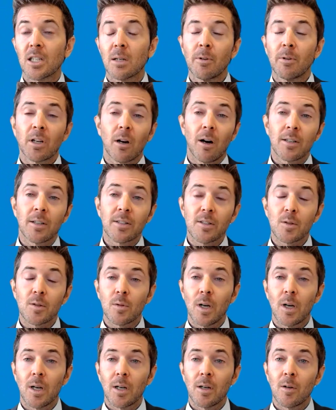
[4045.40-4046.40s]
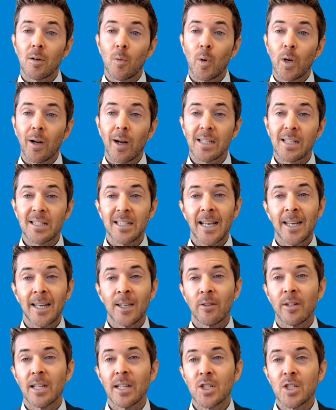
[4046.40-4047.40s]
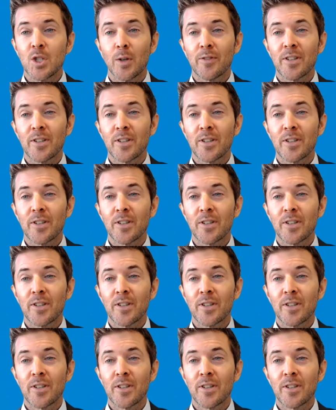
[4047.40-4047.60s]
Dominic asks, where do I stand on the issue